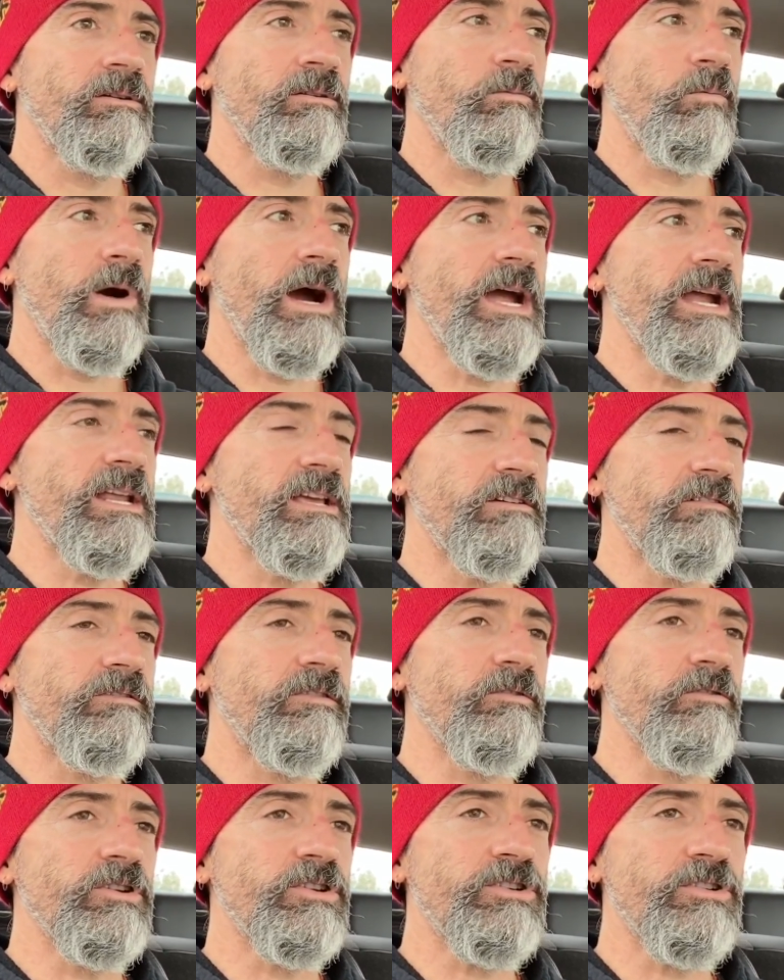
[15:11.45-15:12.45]
waiting
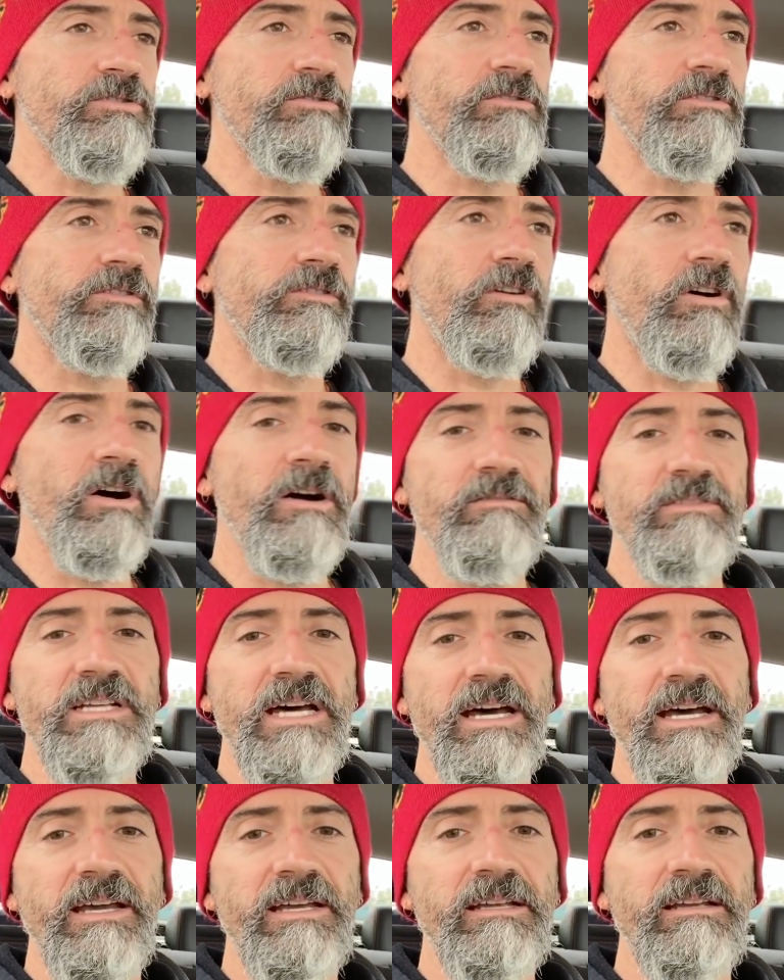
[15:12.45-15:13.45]
for a 2 to 5
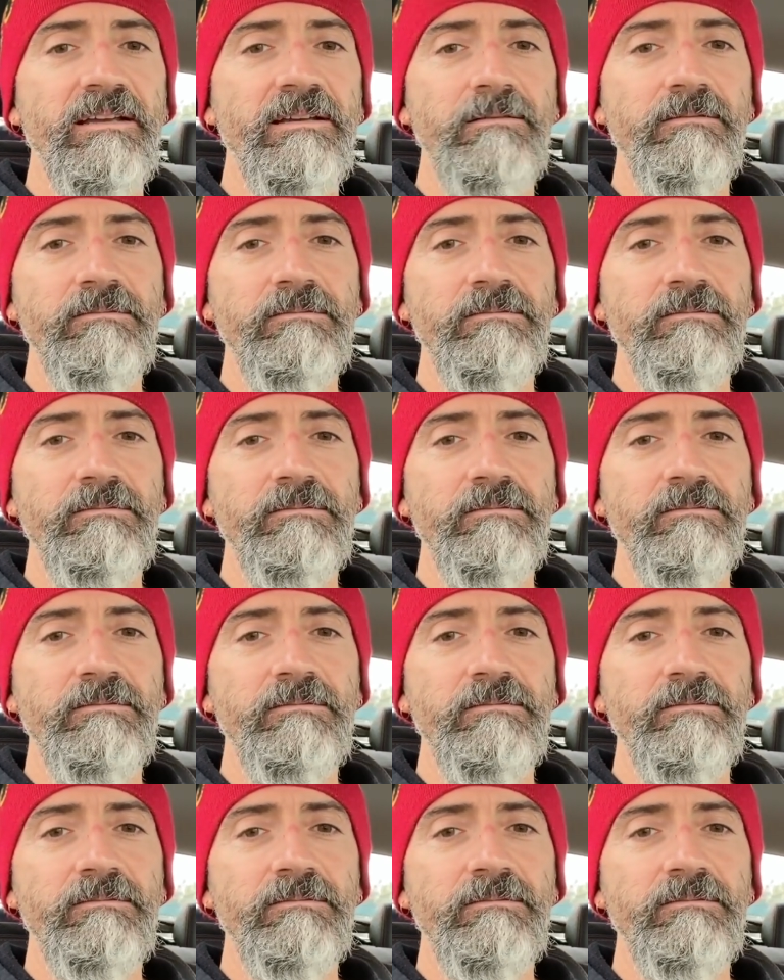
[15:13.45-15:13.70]
day